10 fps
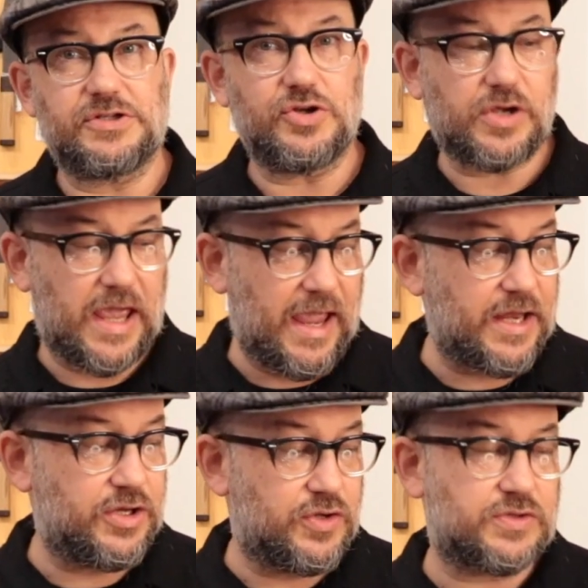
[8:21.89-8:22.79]
And you
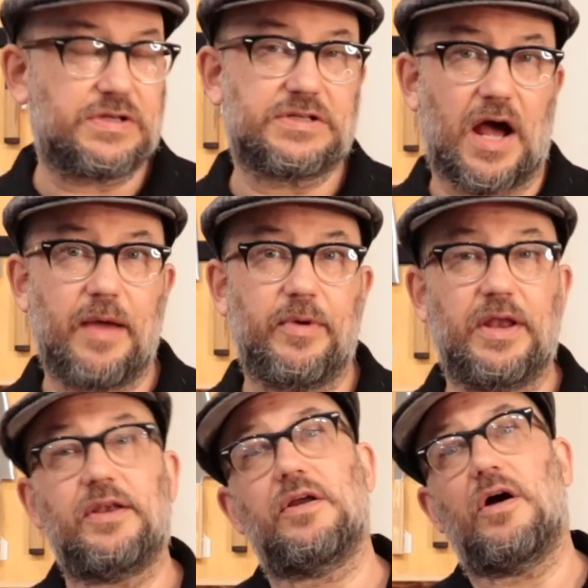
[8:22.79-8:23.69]
can use the
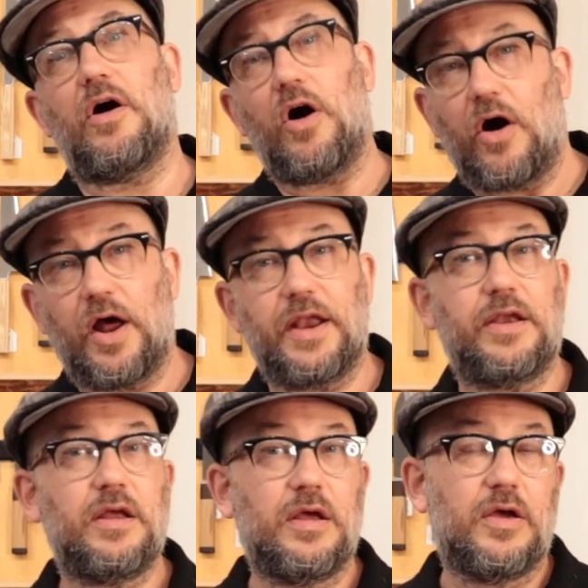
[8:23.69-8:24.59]
diamond
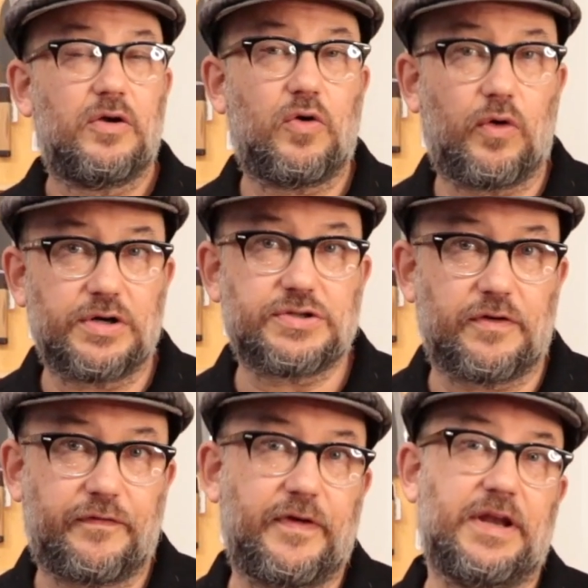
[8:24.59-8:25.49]
on
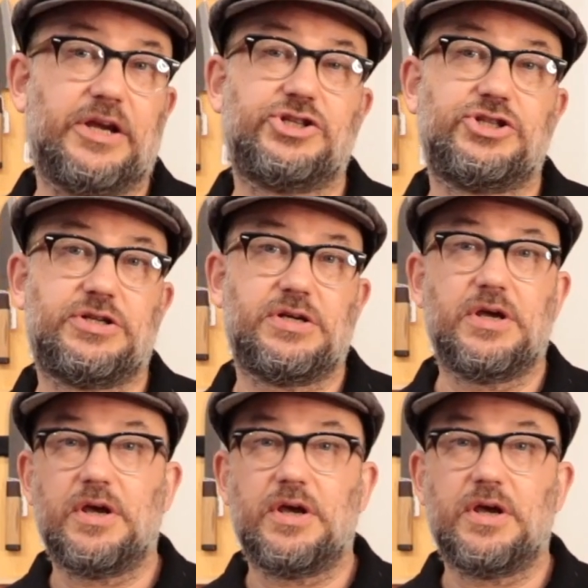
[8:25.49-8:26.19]
coarser finished